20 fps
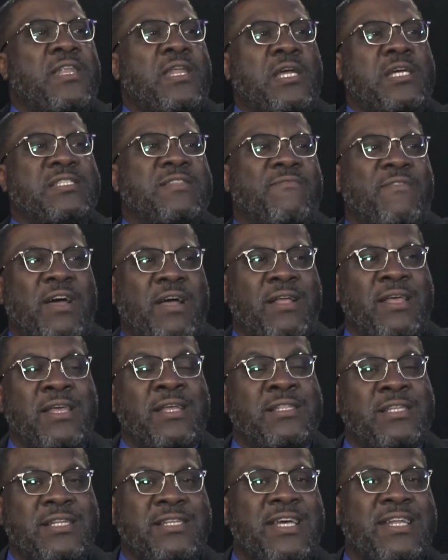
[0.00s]
because if I
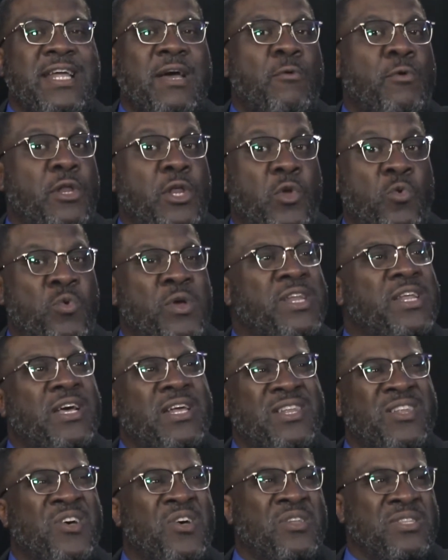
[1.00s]
did that, I would have quit a
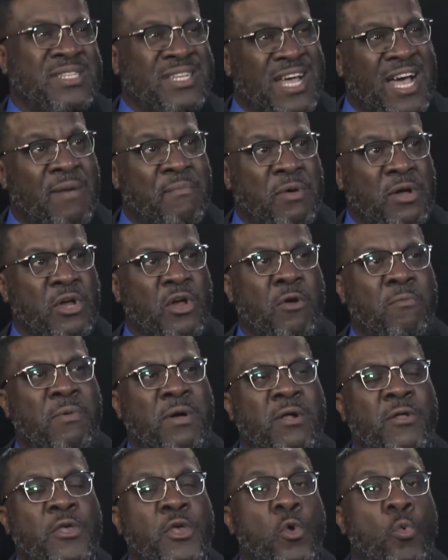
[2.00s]
long time ago.
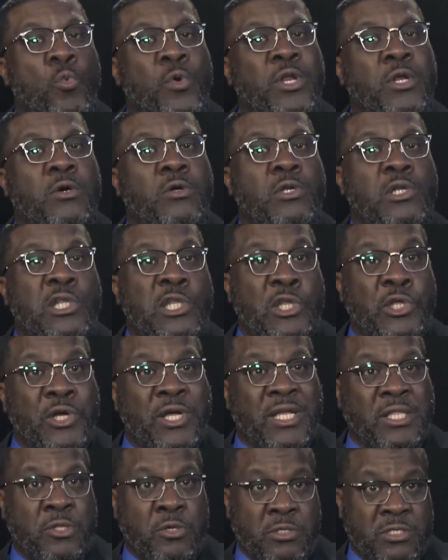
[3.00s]
But we don't look
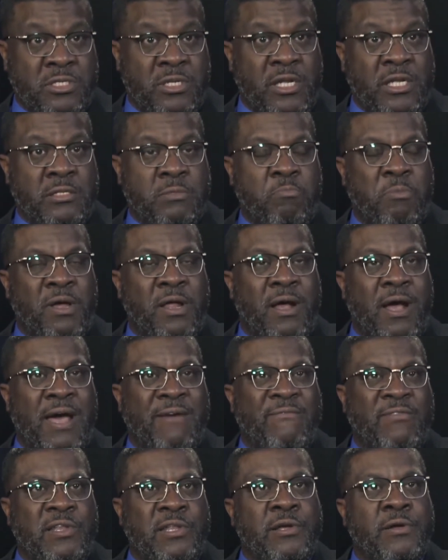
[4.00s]
at those things. But
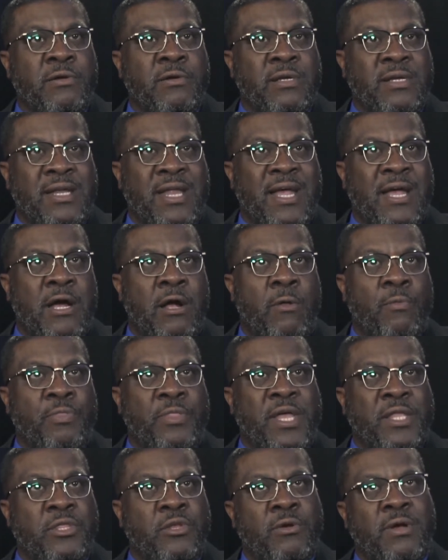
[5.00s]
I've learned now
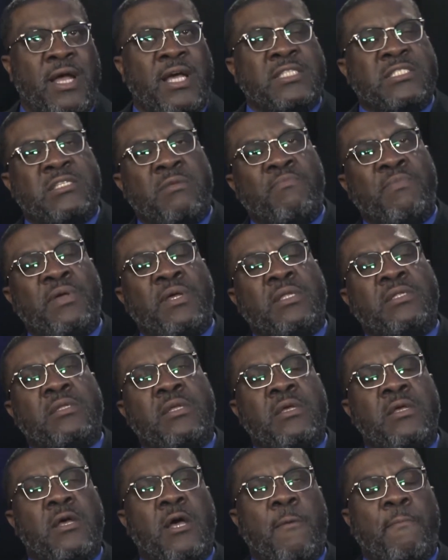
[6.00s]
that there has to be
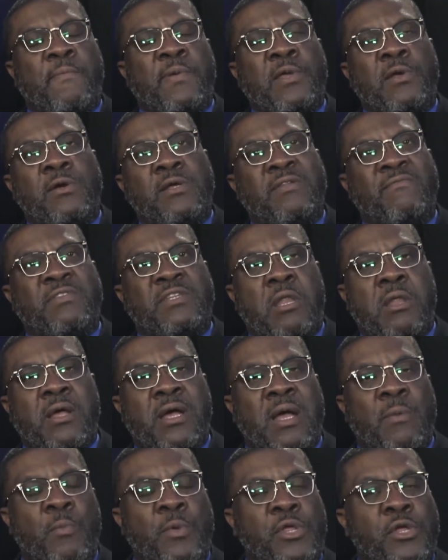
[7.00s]
a period of
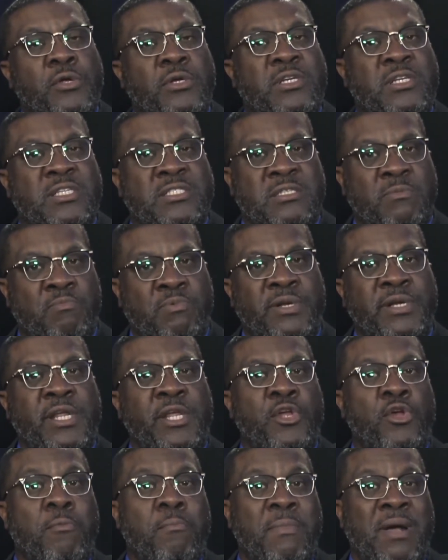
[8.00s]
time when you're disciplining
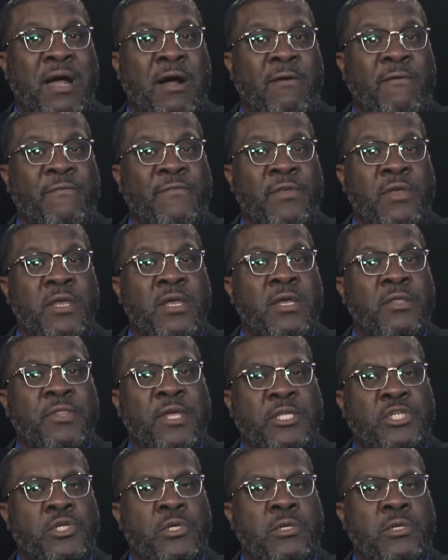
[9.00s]
your mouth, that you